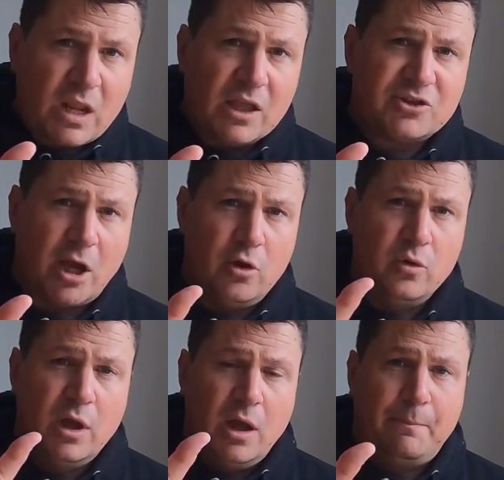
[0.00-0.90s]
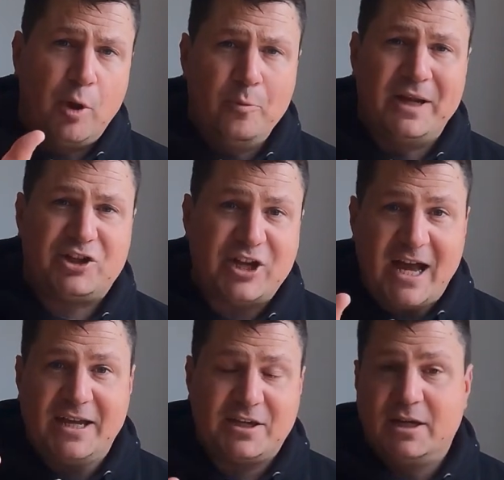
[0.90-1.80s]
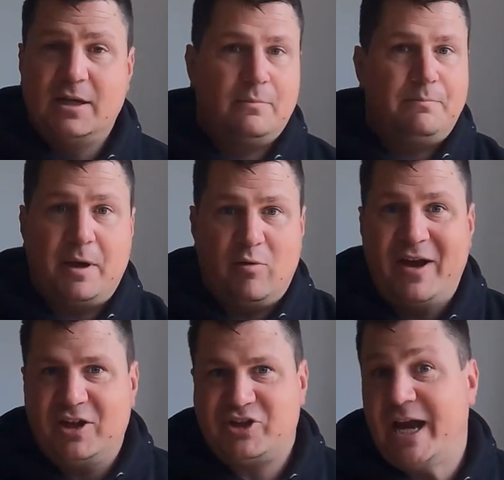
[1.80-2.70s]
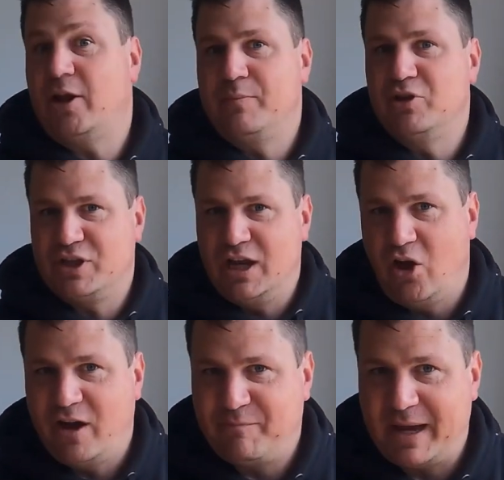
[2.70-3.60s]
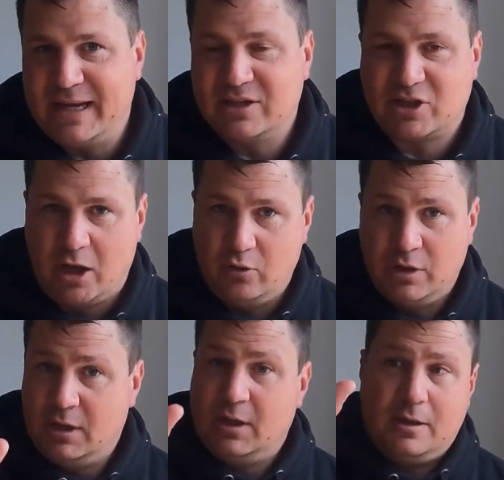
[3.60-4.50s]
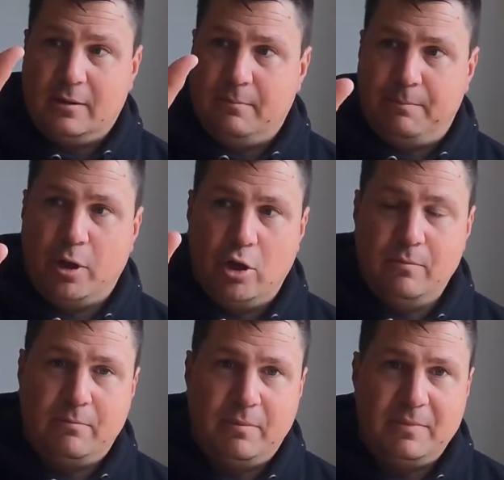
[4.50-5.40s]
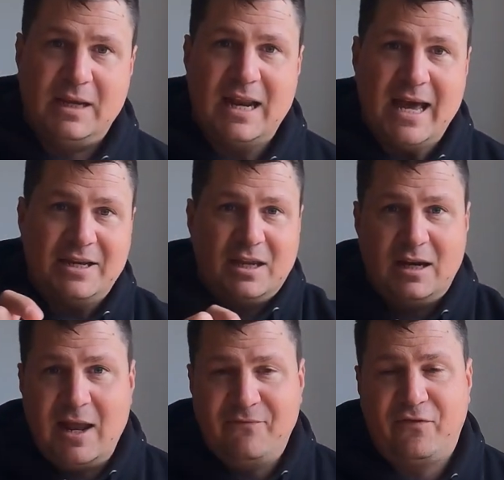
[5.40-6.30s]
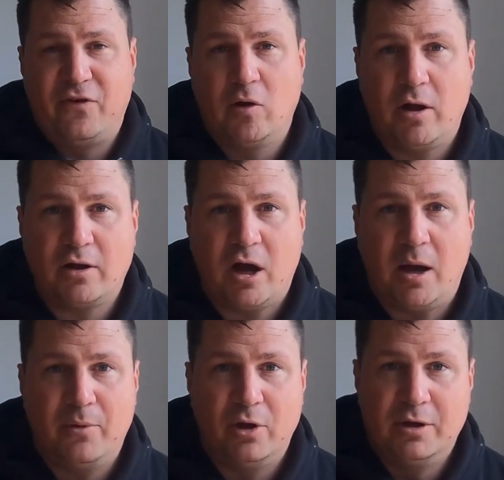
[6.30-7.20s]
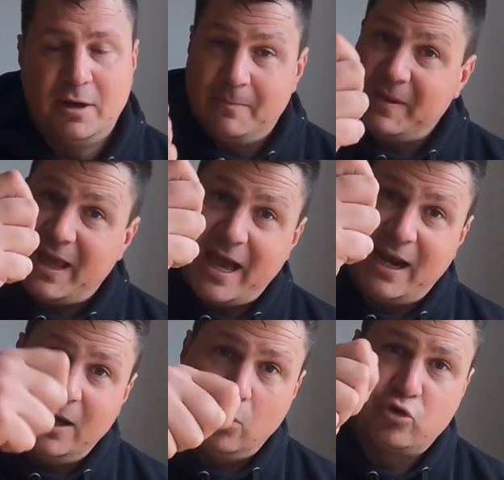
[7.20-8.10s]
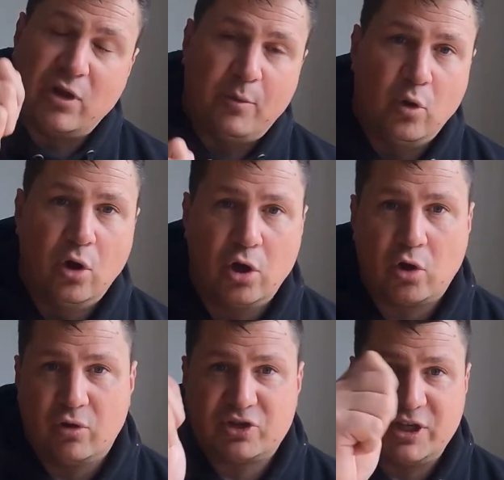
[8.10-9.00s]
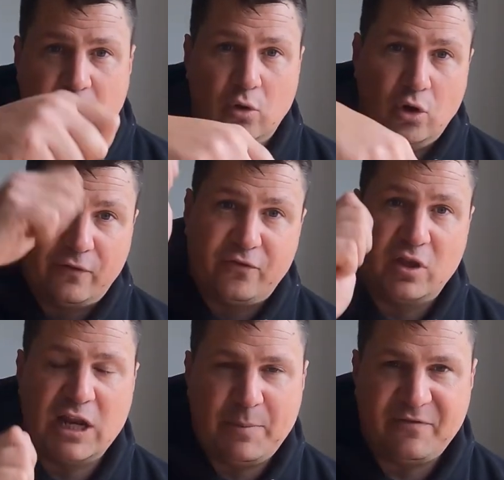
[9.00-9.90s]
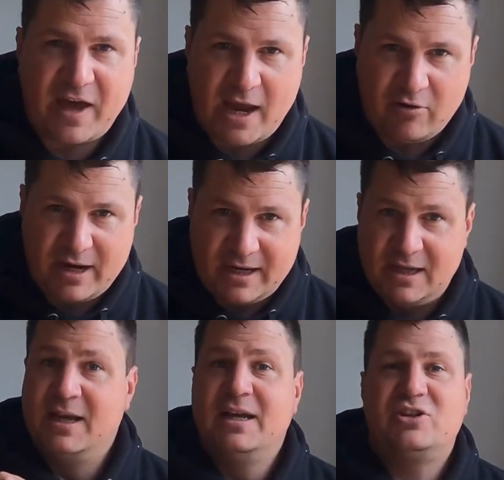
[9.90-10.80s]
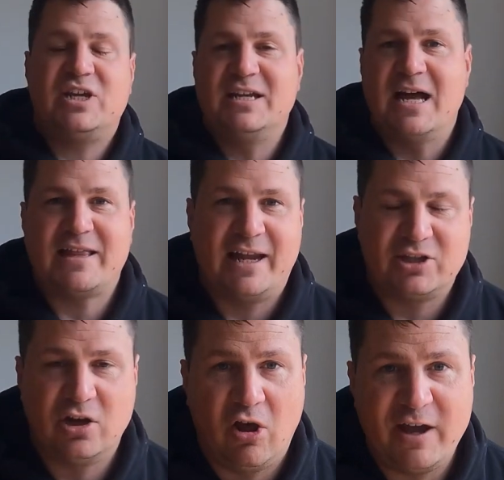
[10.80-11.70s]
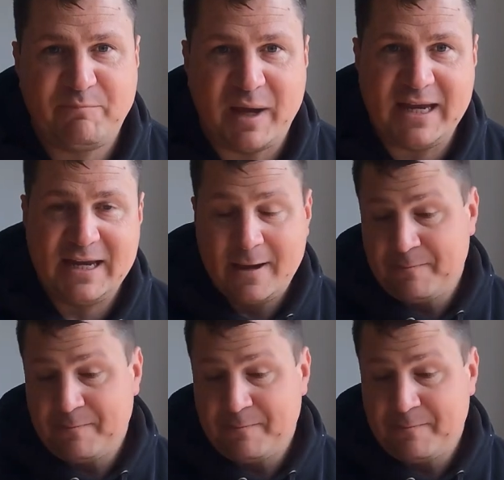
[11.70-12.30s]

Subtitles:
So boom and a shad, but without the shad I'm using a live bait. So boom, your lead, length of fluorocarbon, and a little treble hook or a single hook for the lip of a herring. Send that down as a live bait,